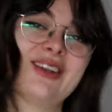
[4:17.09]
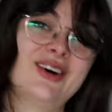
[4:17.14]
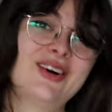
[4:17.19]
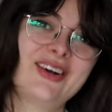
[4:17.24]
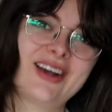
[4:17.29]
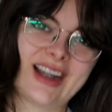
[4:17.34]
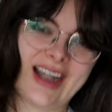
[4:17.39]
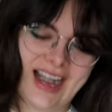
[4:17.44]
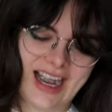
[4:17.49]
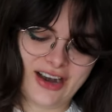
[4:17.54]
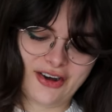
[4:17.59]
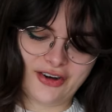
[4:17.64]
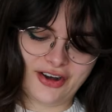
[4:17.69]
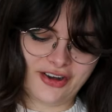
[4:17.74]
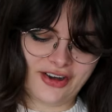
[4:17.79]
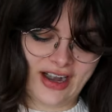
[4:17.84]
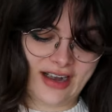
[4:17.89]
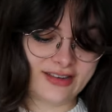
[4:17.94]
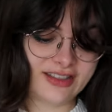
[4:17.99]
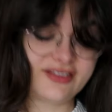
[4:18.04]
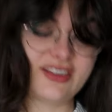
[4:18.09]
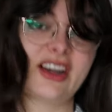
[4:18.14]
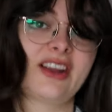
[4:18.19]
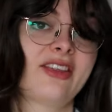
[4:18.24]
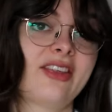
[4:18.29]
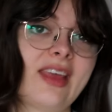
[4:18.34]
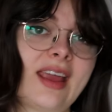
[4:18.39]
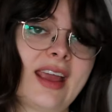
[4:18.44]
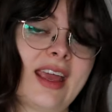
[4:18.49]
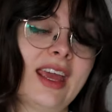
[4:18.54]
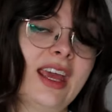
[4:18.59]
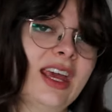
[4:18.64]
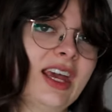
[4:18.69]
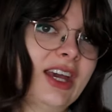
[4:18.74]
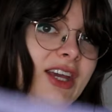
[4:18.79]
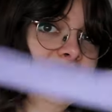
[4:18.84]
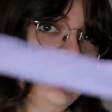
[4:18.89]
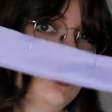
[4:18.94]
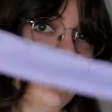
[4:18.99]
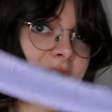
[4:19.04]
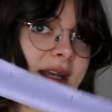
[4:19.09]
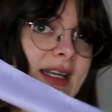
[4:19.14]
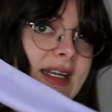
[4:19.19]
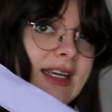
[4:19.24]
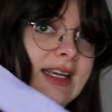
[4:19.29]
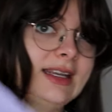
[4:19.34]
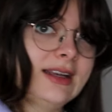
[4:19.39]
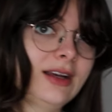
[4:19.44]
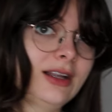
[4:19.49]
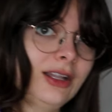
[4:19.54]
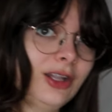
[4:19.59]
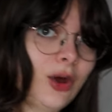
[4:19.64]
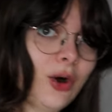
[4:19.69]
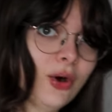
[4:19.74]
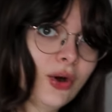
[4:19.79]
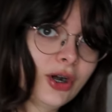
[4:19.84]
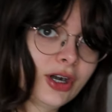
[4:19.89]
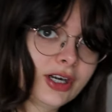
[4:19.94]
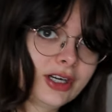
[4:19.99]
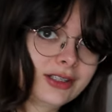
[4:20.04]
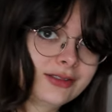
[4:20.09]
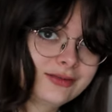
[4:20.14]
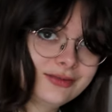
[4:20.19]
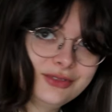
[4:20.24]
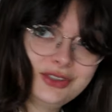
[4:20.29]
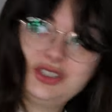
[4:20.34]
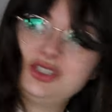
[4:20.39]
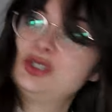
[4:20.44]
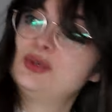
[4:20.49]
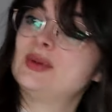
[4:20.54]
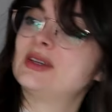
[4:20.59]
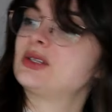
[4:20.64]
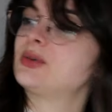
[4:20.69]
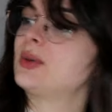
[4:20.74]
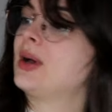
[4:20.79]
longer hair or your hair is very thick, you might need a longer tube as